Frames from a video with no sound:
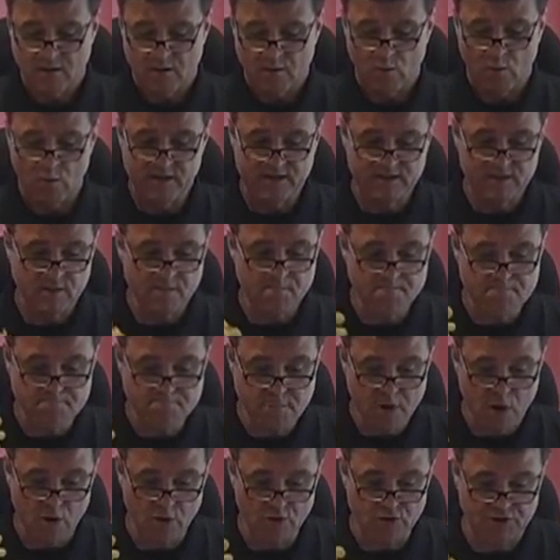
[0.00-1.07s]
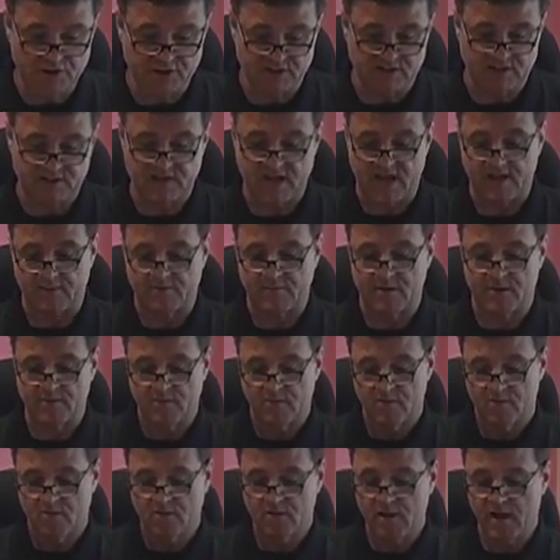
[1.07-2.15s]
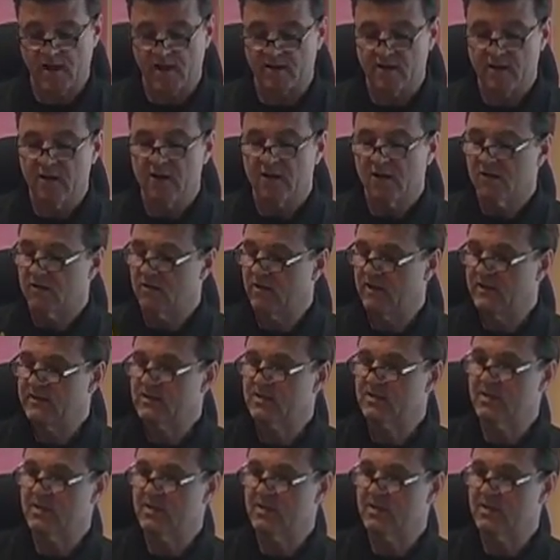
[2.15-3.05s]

What is a motion segment? Okay, let's